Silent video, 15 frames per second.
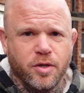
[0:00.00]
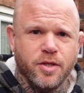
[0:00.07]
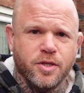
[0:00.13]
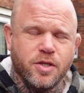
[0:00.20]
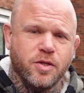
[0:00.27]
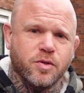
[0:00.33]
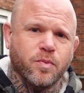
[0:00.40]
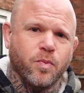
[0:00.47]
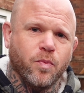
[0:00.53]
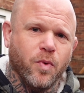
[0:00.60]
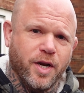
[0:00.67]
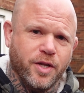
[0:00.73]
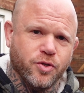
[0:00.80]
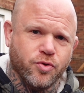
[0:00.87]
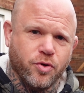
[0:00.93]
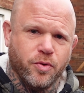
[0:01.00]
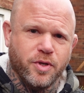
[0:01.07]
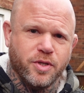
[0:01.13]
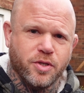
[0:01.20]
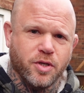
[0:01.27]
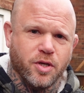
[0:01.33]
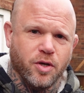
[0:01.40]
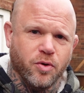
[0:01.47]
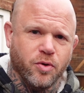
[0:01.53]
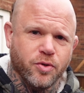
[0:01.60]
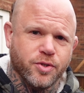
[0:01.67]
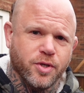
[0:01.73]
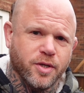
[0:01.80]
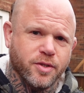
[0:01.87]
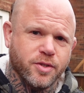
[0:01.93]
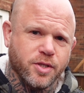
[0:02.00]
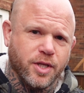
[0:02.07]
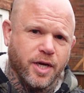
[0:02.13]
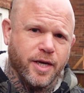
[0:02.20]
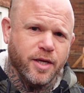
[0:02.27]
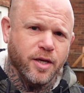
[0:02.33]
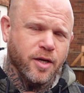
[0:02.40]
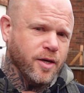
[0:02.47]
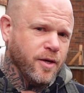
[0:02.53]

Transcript: this is well and truly secured today.